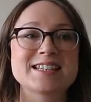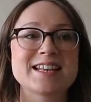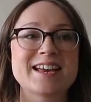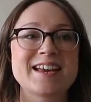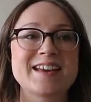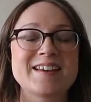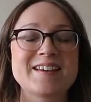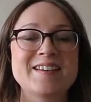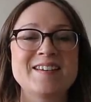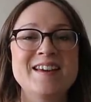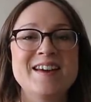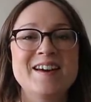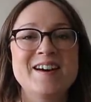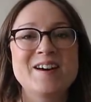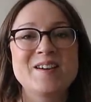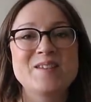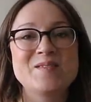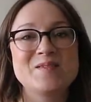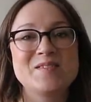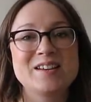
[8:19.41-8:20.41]
So
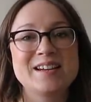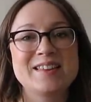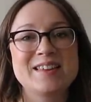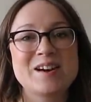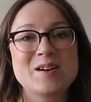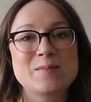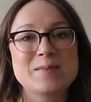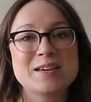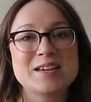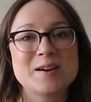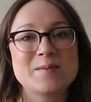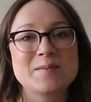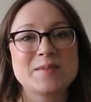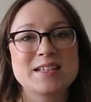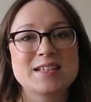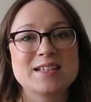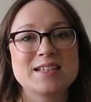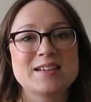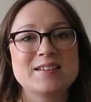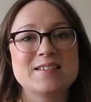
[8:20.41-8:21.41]
hopefully that'll be
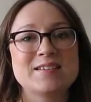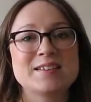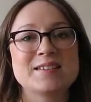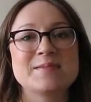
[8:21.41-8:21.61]
coming soon,